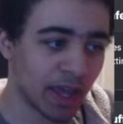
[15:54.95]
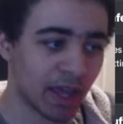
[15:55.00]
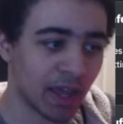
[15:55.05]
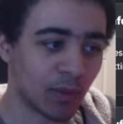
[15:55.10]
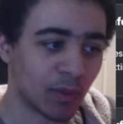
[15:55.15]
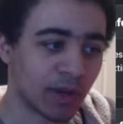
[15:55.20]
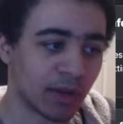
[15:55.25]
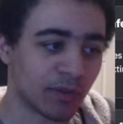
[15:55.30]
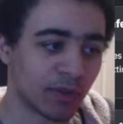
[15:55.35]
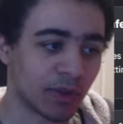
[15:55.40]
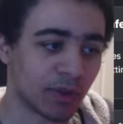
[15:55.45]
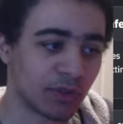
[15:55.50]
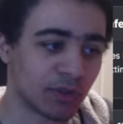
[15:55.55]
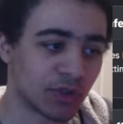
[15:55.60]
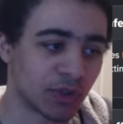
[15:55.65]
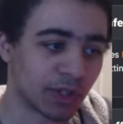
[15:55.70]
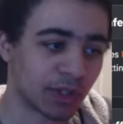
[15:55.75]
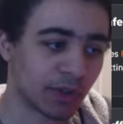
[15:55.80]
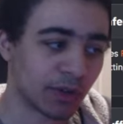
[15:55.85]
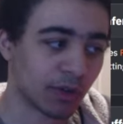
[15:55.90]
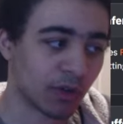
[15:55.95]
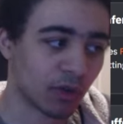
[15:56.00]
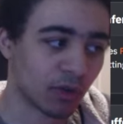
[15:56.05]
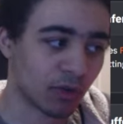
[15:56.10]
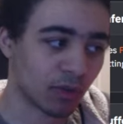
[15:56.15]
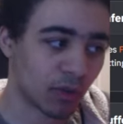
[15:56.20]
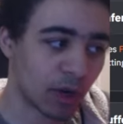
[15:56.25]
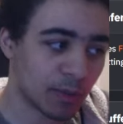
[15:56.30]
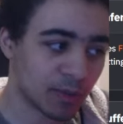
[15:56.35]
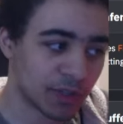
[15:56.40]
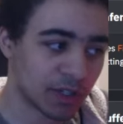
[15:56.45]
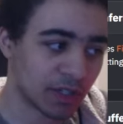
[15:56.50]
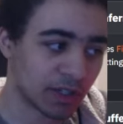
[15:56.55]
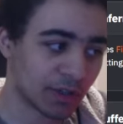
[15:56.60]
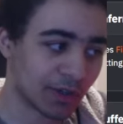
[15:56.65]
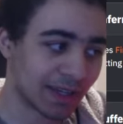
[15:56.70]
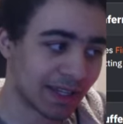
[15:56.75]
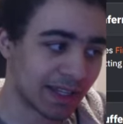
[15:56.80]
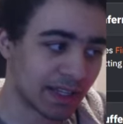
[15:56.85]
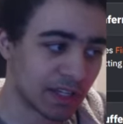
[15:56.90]
and whenever you trigger corruption,
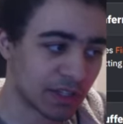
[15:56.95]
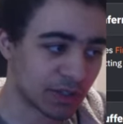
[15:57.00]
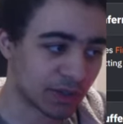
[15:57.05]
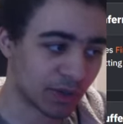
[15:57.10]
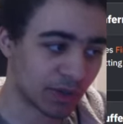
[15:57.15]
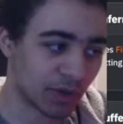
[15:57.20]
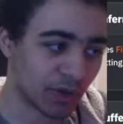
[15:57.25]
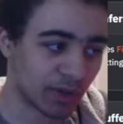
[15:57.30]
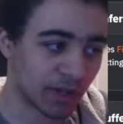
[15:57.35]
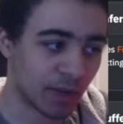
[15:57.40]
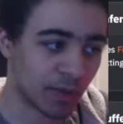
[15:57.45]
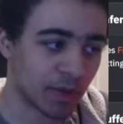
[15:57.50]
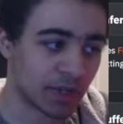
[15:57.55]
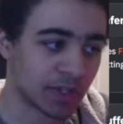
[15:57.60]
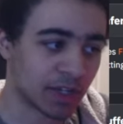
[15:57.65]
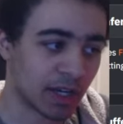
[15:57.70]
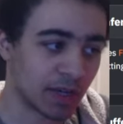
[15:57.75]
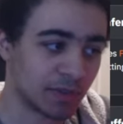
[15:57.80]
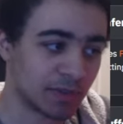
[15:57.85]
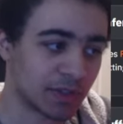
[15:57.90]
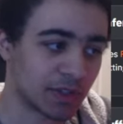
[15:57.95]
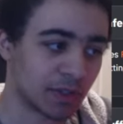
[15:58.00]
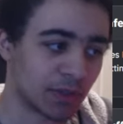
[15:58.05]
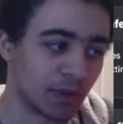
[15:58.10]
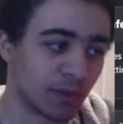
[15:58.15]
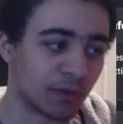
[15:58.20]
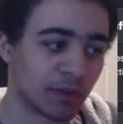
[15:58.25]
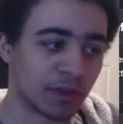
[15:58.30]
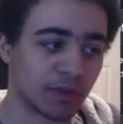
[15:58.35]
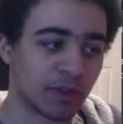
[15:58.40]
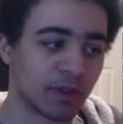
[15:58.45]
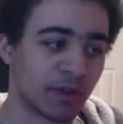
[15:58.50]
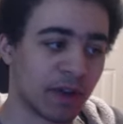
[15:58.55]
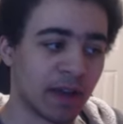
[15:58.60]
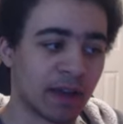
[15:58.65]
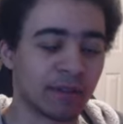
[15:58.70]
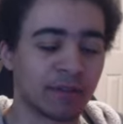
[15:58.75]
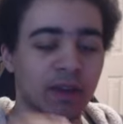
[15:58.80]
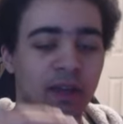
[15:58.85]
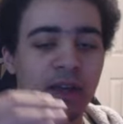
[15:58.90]
you get additional crit damage up to
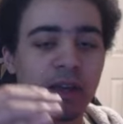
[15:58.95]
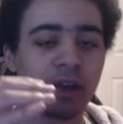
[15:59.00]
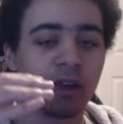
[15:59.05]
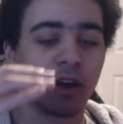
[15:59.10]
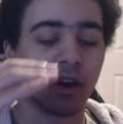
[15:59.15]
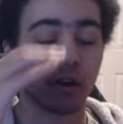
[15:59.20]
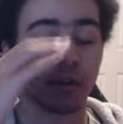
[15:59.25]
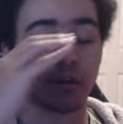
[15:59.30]
55 or